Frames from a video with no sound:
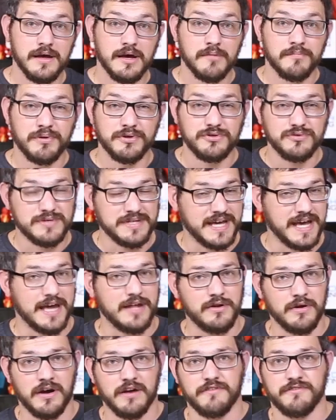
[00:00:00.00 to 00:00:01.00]
but you
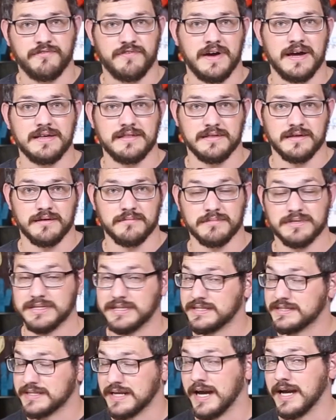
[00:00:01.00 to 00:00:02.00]
cannot find them, at
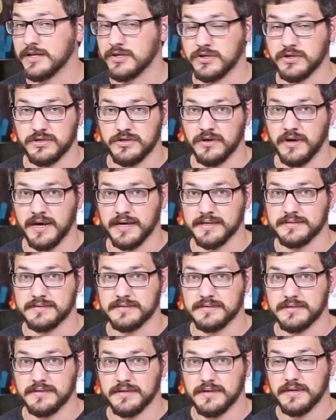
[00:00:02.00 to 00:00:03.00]
least I could not,
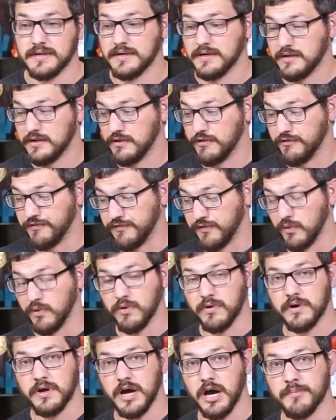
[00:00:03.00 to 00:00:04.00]

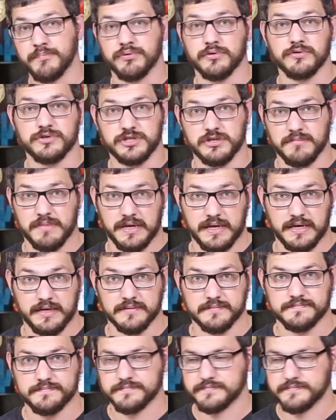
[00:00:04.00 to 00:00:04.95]
for a Prusa Mini.